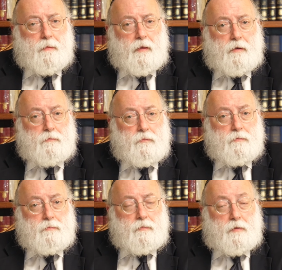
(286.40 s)

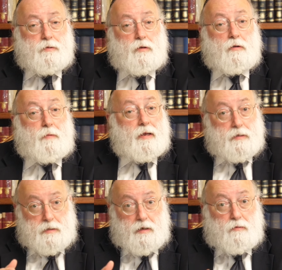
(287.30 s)
I was told by
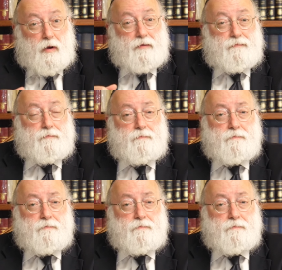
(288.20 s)
his dear wife.